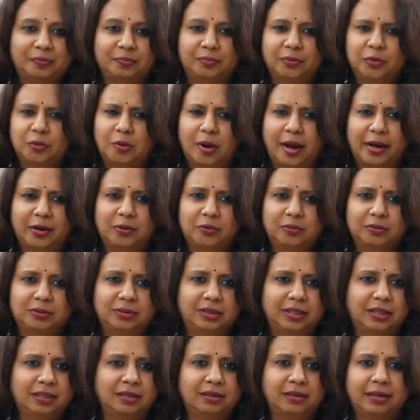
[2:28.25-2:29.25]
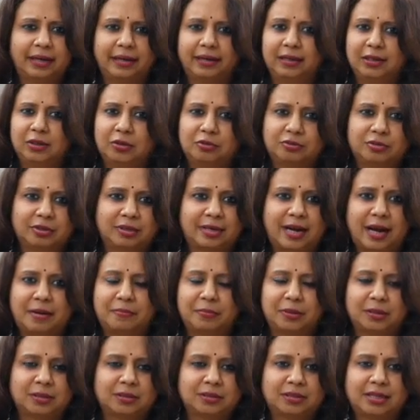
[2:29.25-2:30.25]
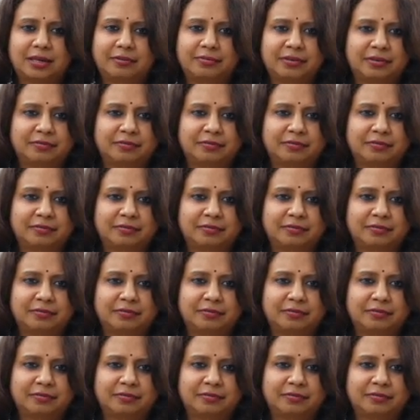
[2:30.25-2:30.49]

No, I don't think any of the grandmothers have